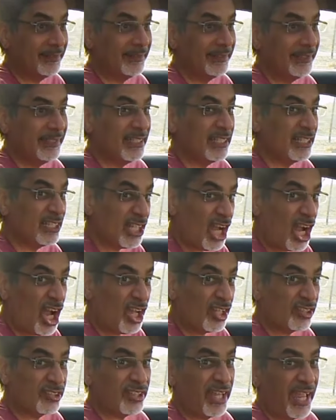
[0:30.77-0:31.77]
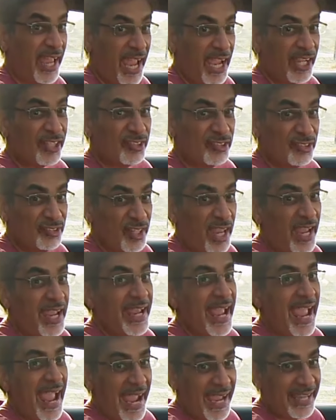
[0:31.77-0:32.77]
the last
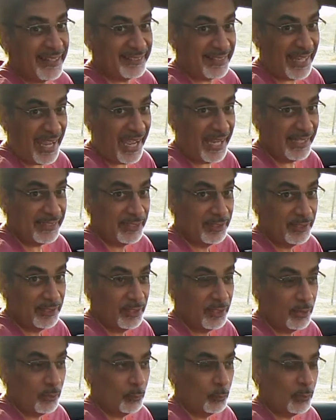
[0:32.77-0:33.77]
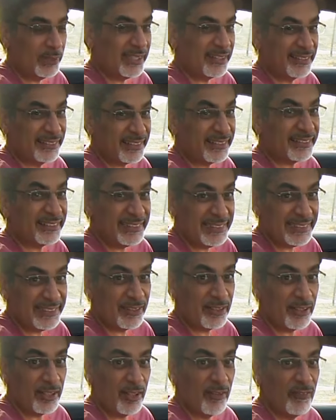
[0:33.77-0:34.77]
XJS had with a
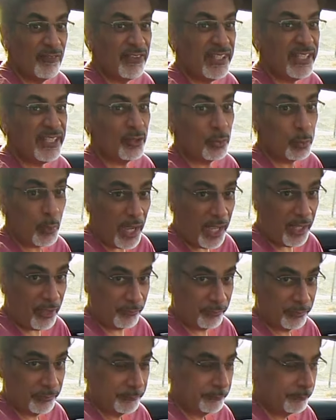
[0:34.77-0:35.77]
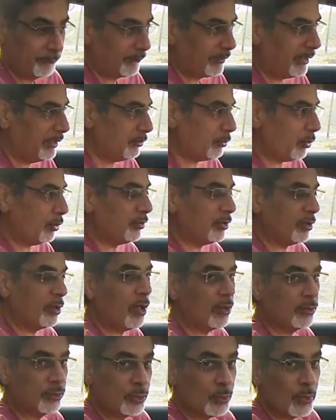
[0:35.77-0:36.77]
6-liter V12. It's also
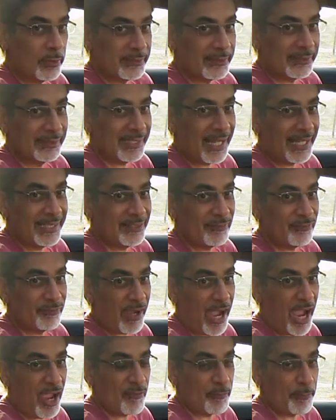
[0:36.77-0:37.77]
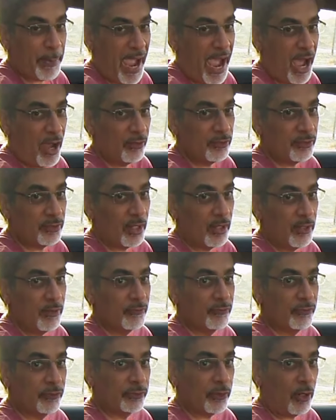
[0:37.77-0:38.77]
got 295
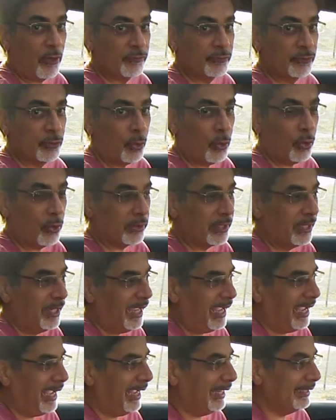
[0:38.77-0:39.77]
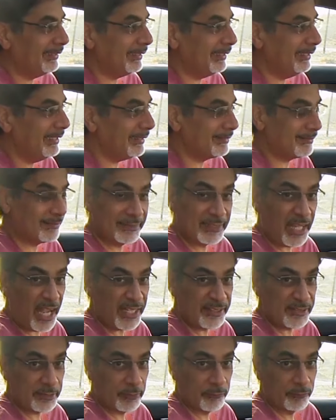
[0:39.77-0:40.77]
pounds-foot of torque, and it's
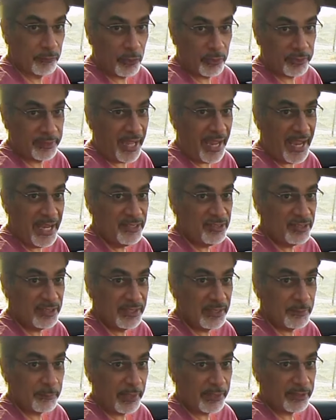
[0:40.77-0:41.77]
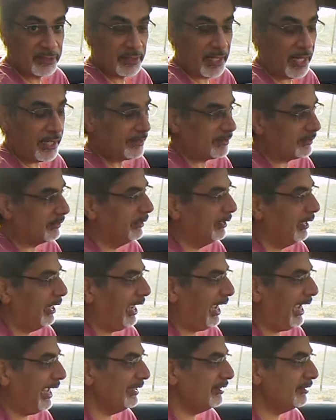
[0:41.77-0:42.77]
lighter. Of course, that engine is much lighter,
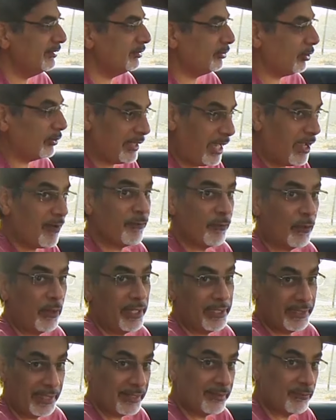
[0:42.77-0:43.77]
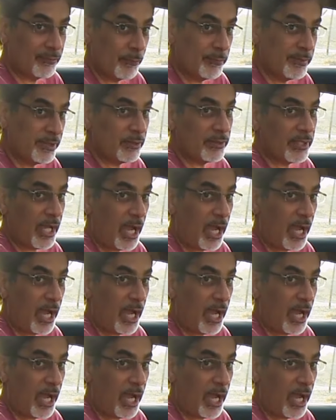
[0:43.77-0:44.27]
and so therefore it gets from 0 to